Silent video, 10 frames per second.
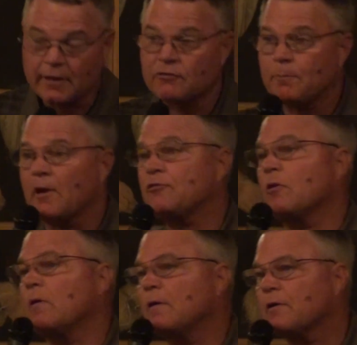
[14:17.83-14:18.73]
give
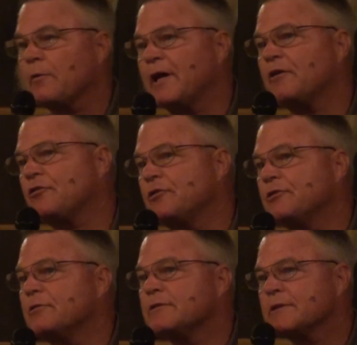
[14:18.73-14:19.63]
special credit
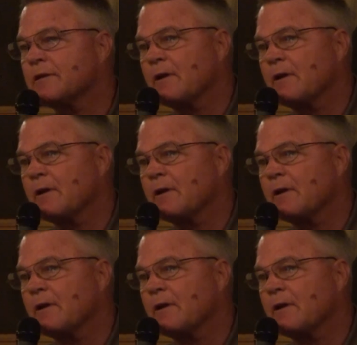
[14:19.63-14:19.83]
to